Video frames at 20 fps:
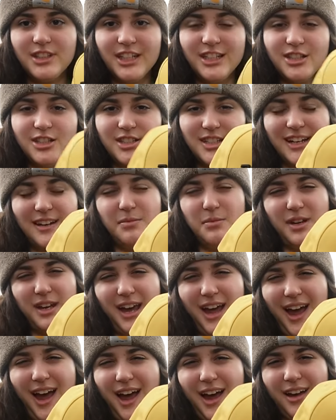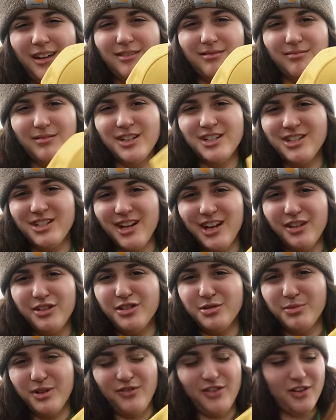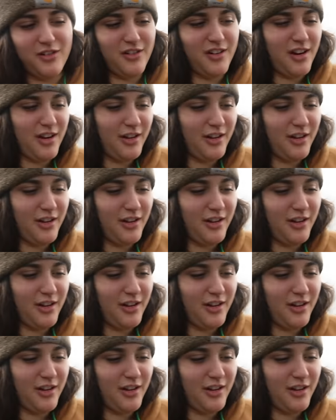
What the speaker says: He just gave me a hat because yellow is my favorite